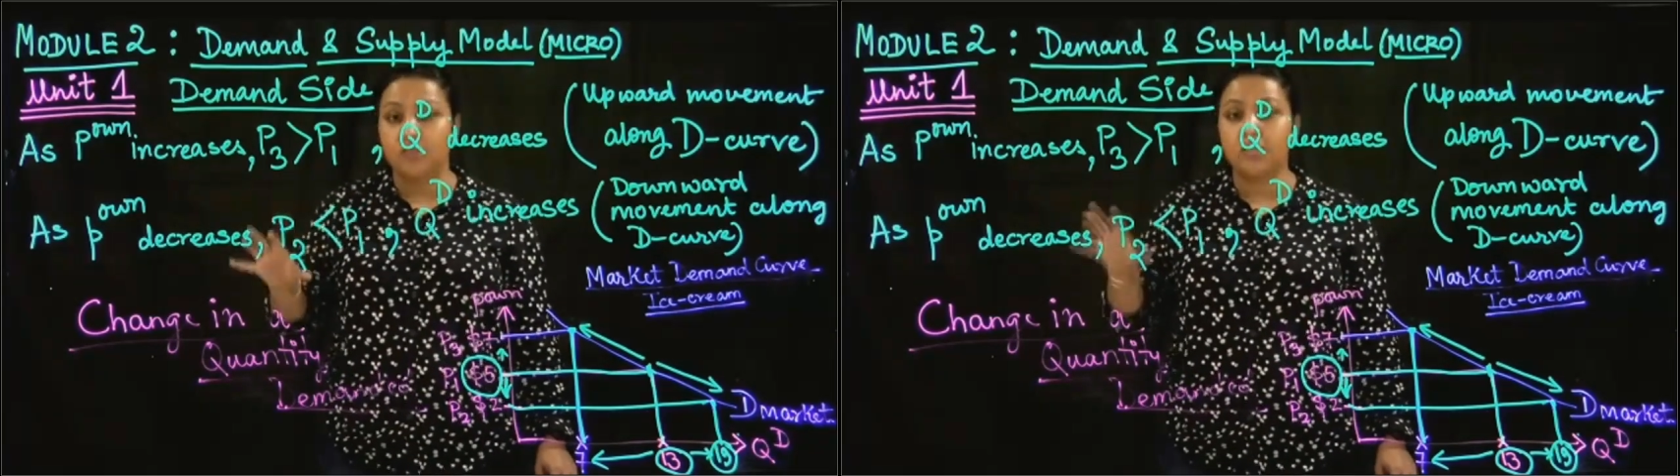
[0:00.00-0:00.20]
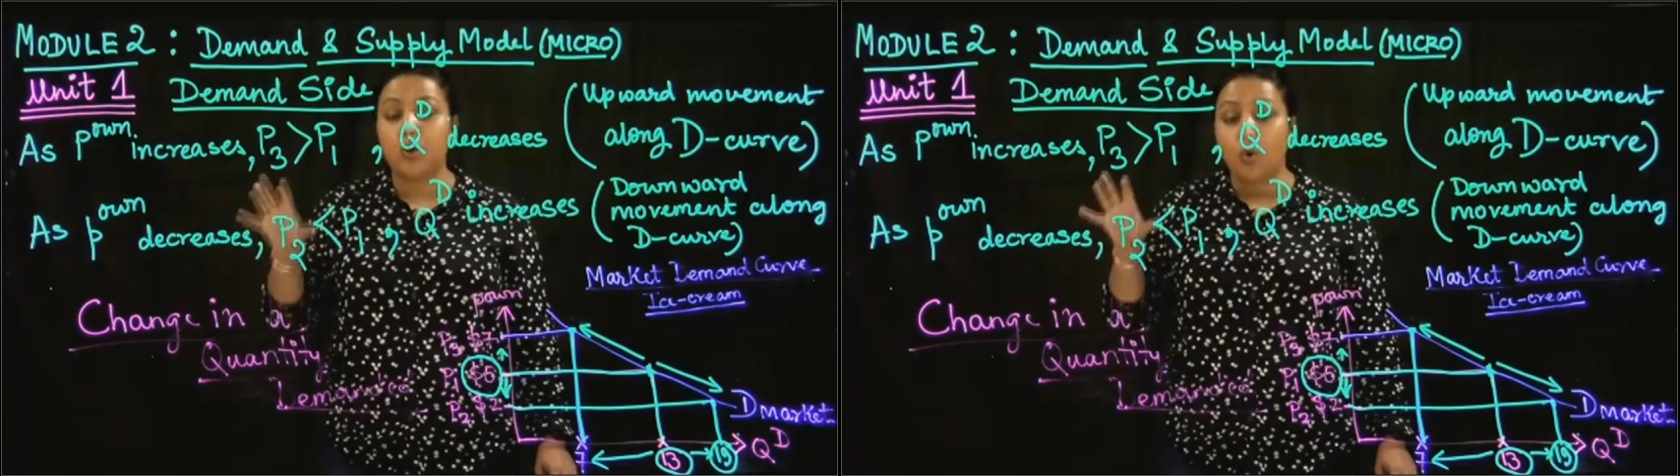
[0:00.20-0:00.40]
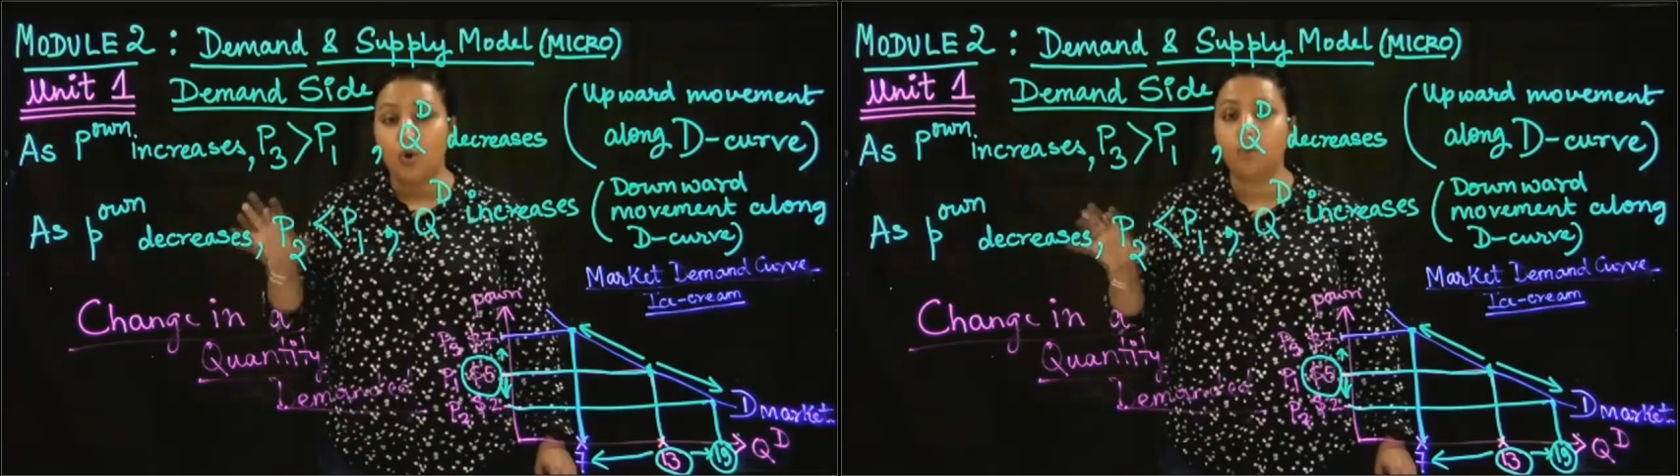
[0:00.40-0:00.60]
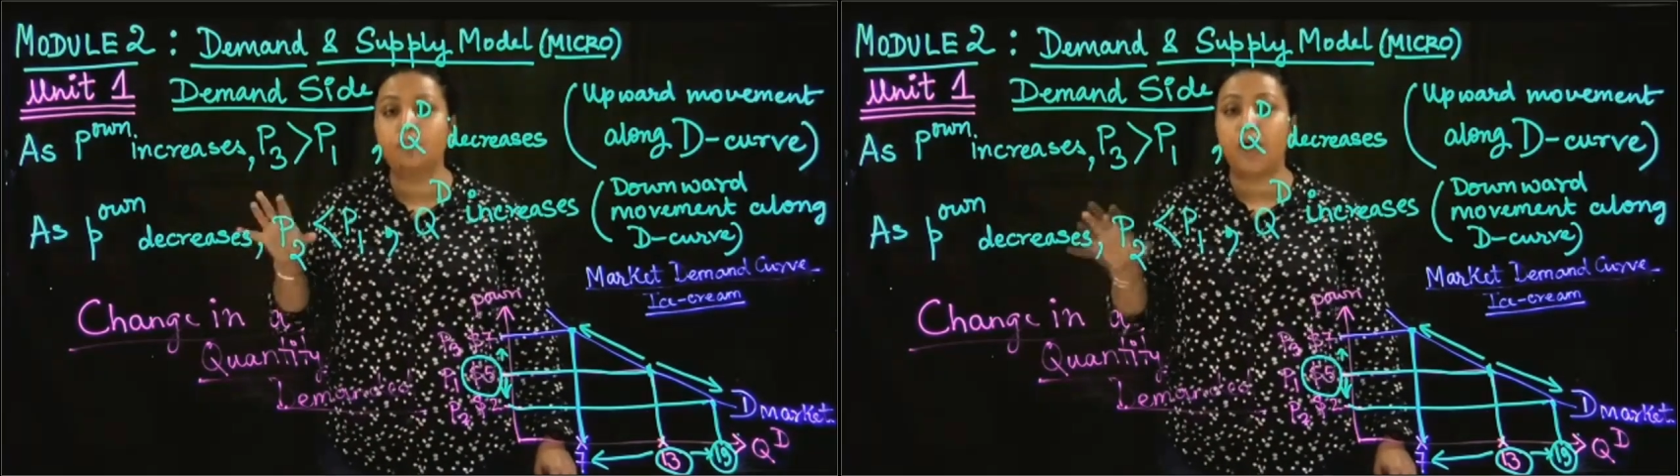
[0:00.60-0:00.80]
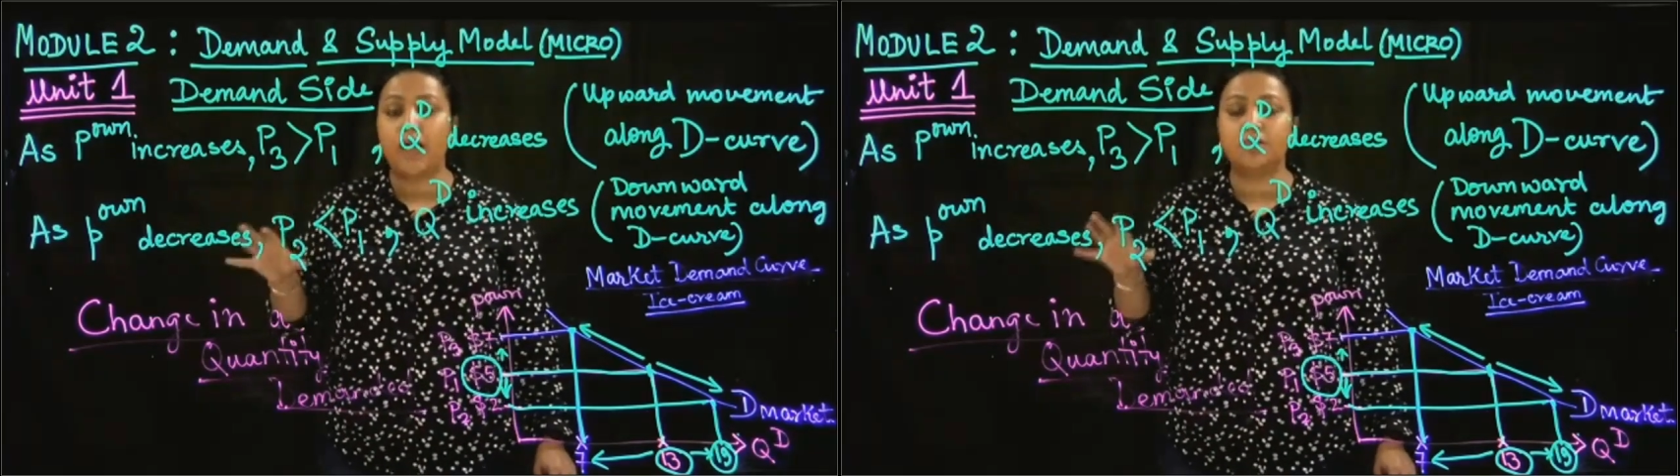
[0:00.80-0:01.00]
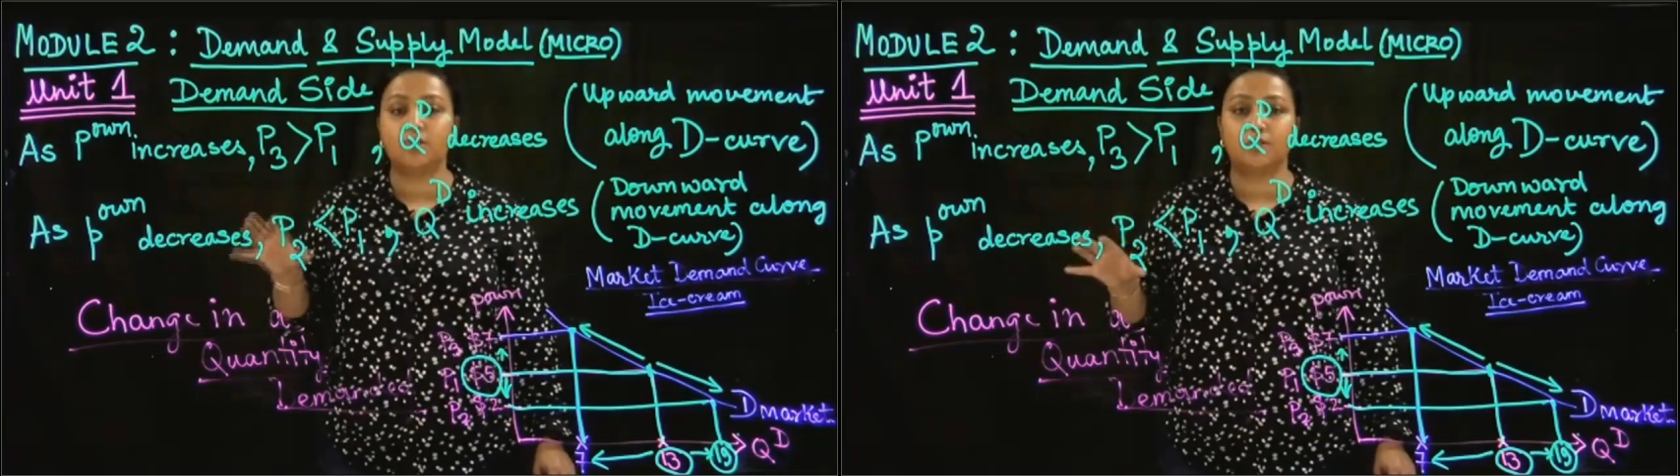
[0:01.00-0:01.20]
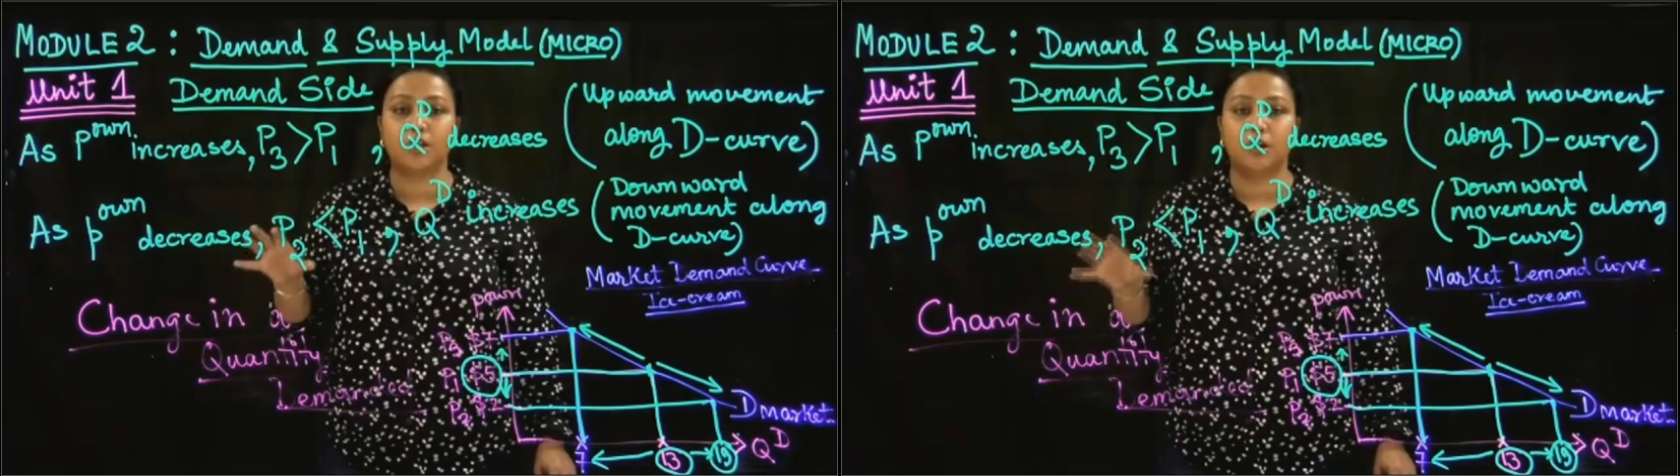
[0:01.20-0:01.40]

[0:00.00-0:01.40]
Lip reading: the own price of the